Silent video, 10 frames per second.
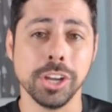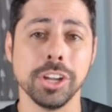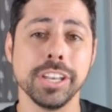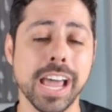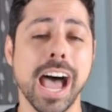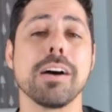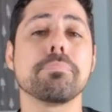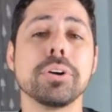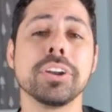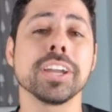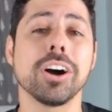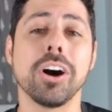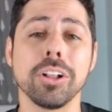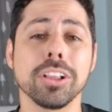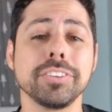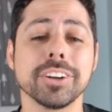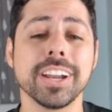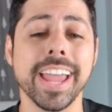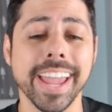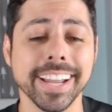not putting all of
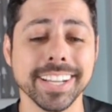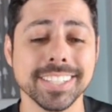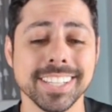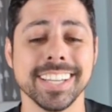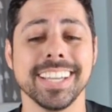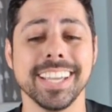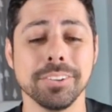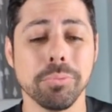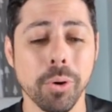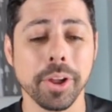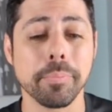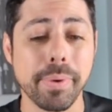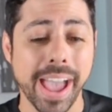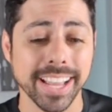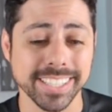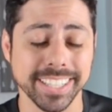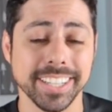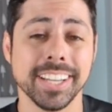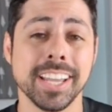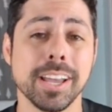your eggs in one
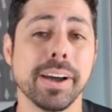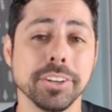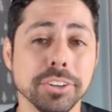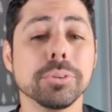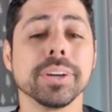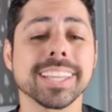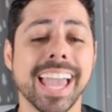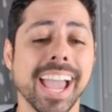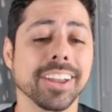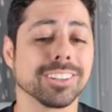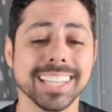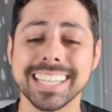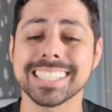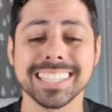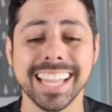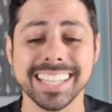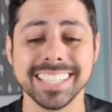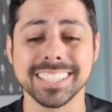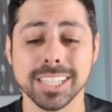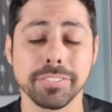basket. By doing that, you're less
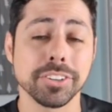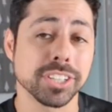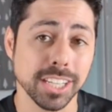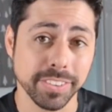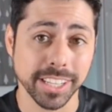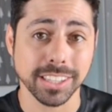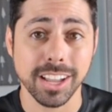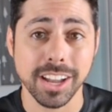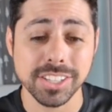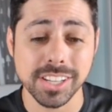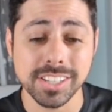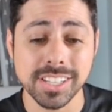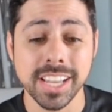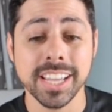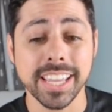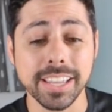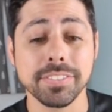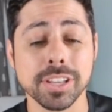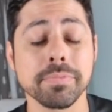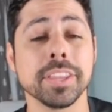likely to suffer significant losses
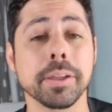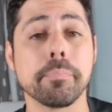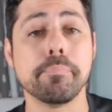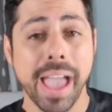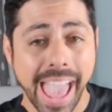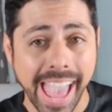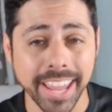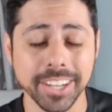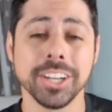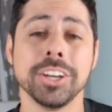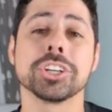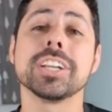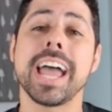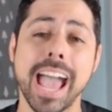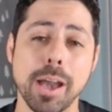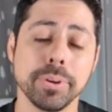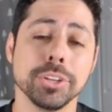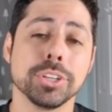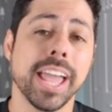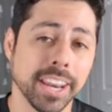if something bad should
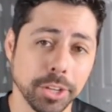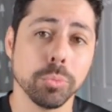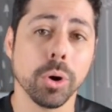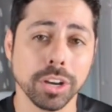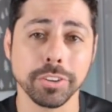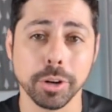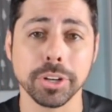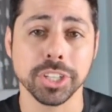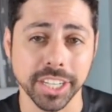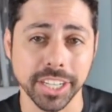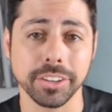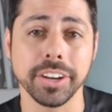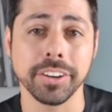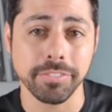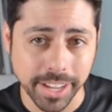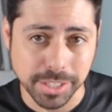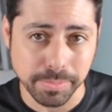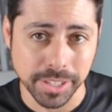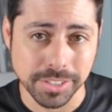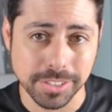happen to any one of your particular
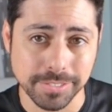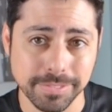investments.